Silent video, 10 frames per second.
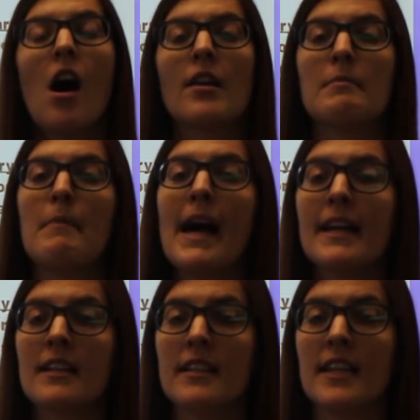
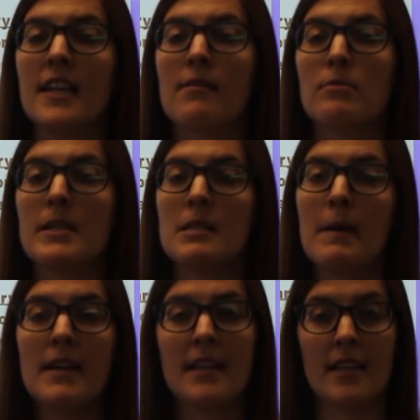automatically government
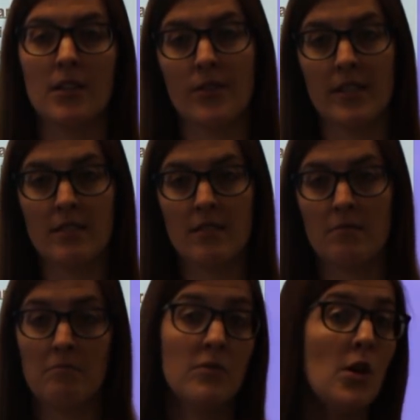spending increased
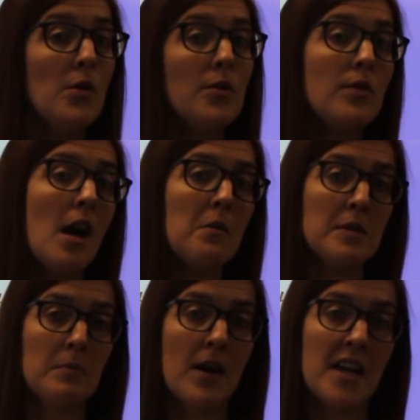no new law
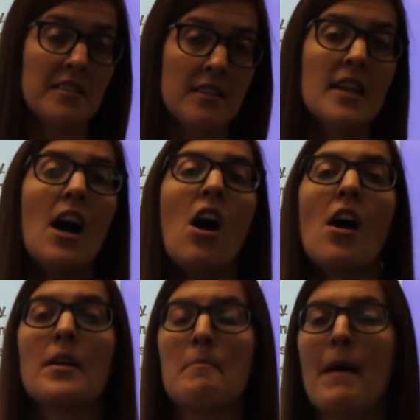was passed,
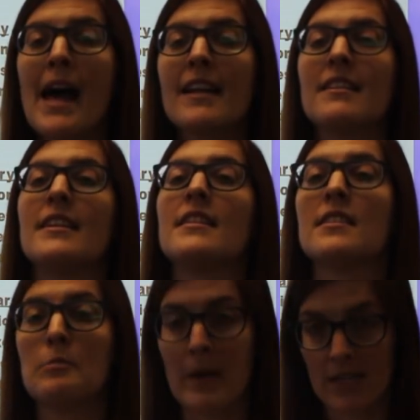automatically the
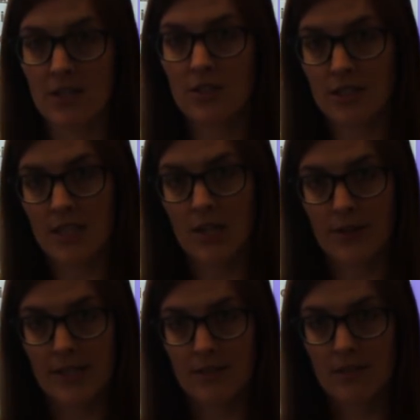spending just
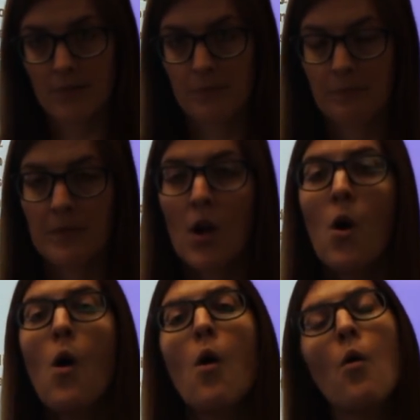increased.
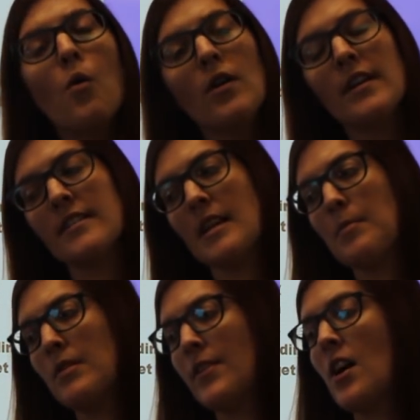Or an
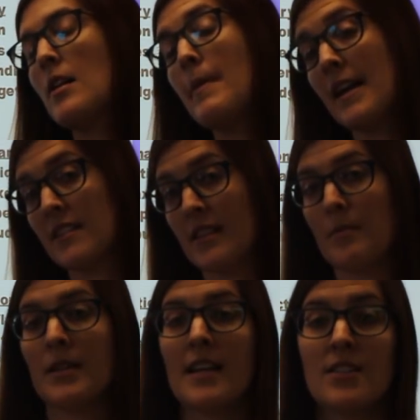example of an automatic
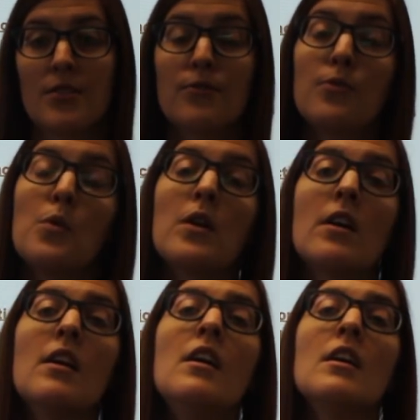stabilizer
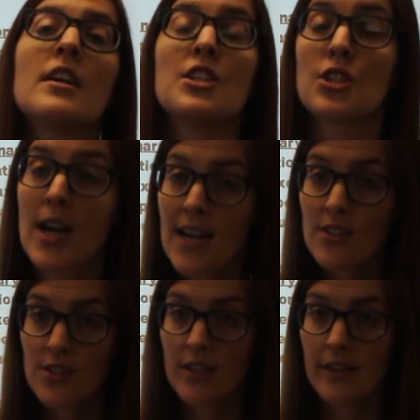for
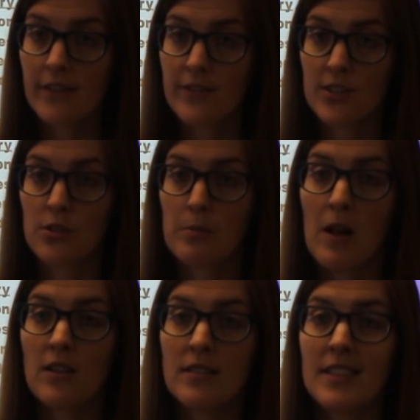contractionary fiscal
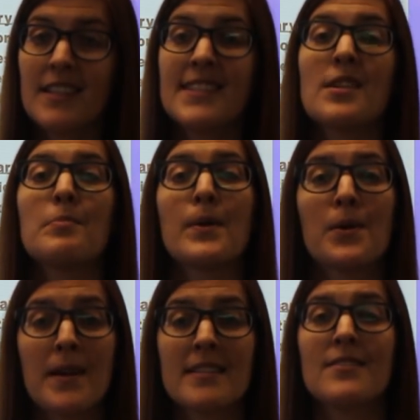policy is our
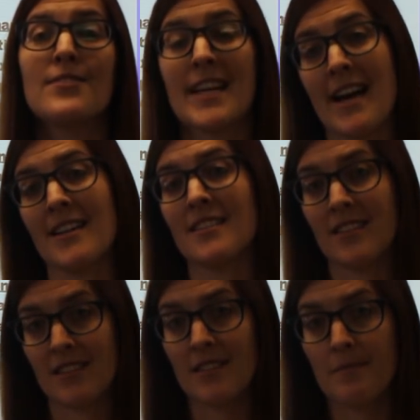progressive tax
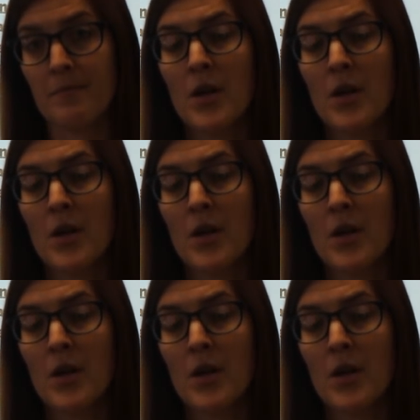system,